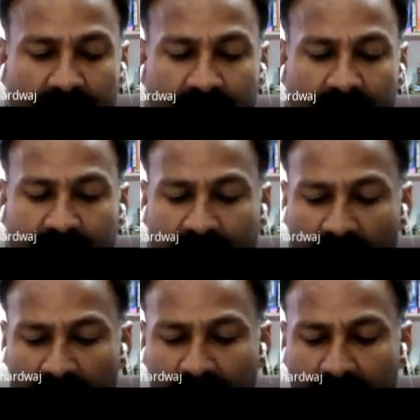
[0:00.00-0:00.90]

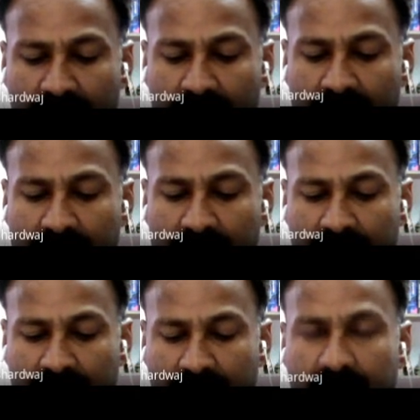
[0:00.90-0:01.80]
from
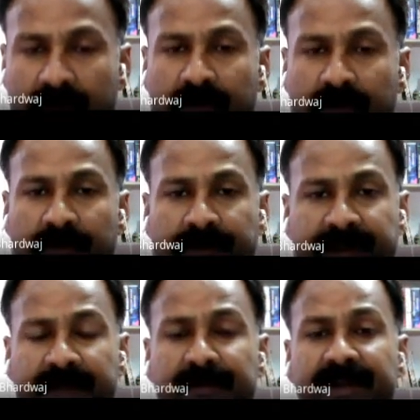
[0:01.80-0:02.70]

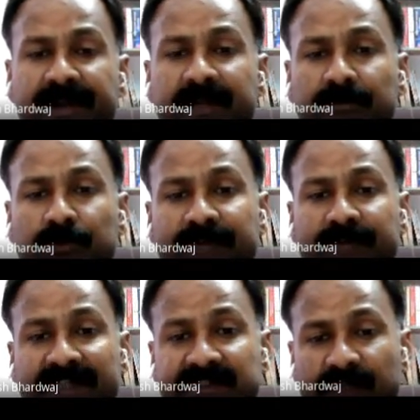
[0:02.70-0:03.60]
rare medium to
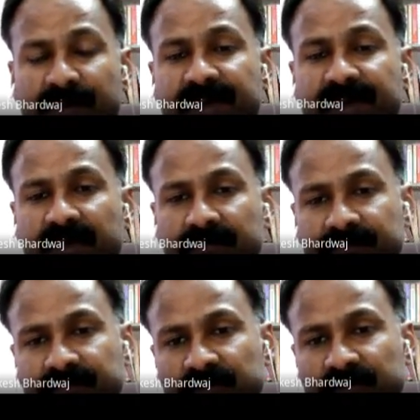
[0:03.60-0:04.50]
denser medium,
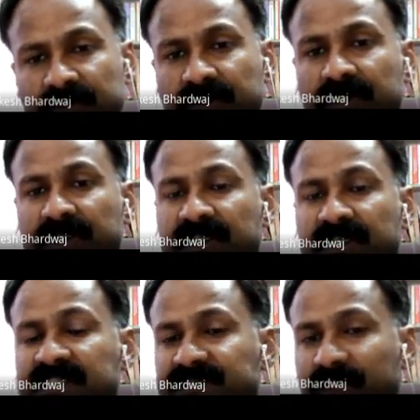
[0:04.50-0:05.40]
its
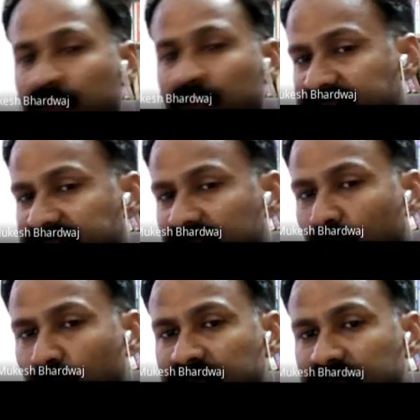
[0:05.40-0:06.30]
velocity
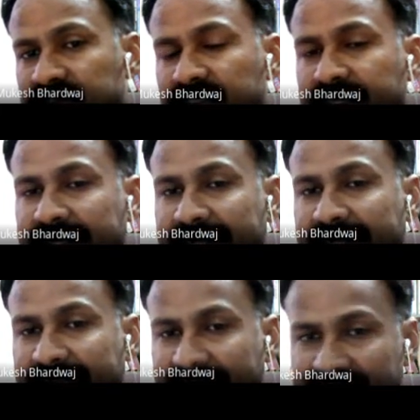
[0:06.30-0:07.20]
goes
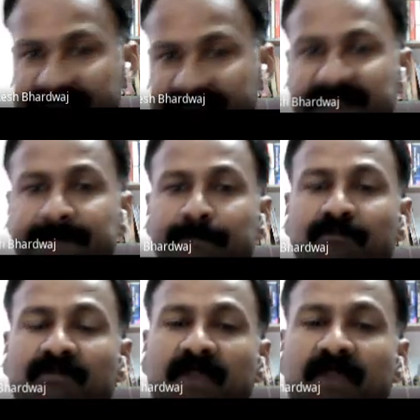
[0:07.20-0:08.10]
decreasing
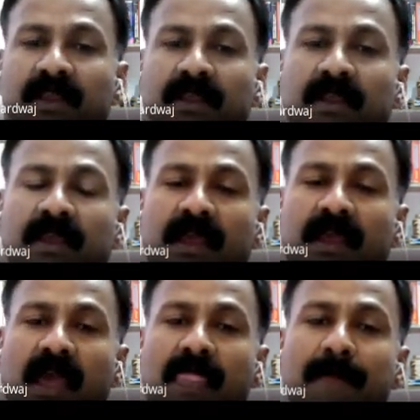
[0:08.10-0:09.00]

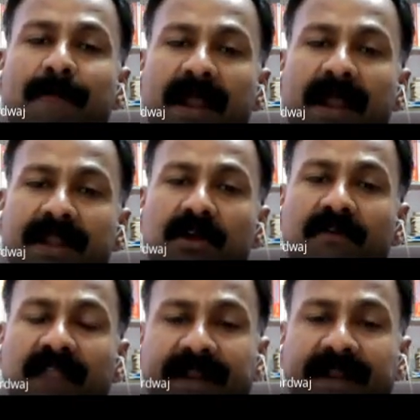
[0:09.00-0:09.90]
and the bending of
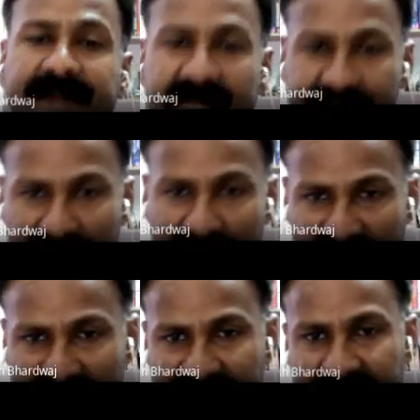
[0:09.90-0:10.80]
light takes
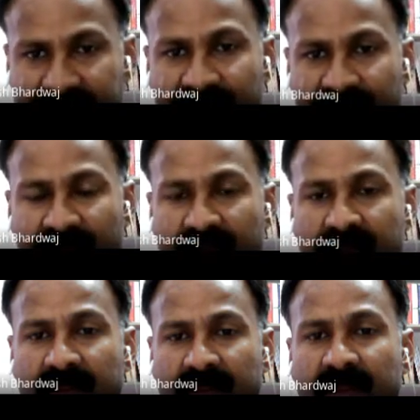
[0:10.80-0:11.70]
place,
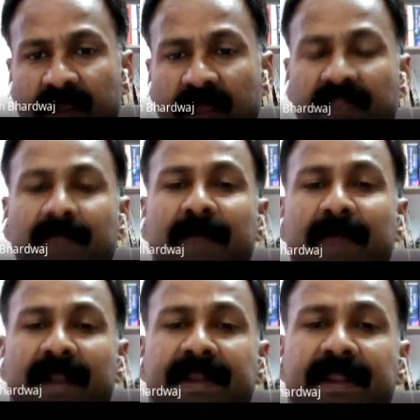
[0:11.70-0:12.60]
and the
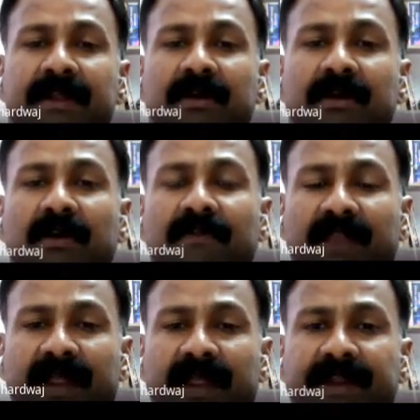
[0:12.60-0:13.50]
bending of
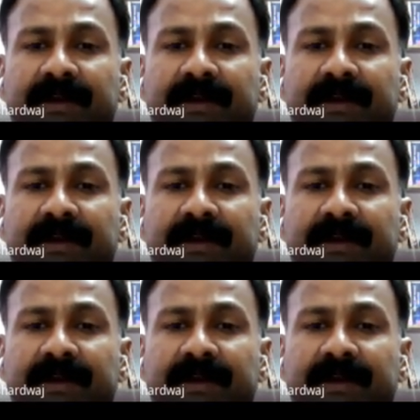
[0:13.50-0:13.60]
light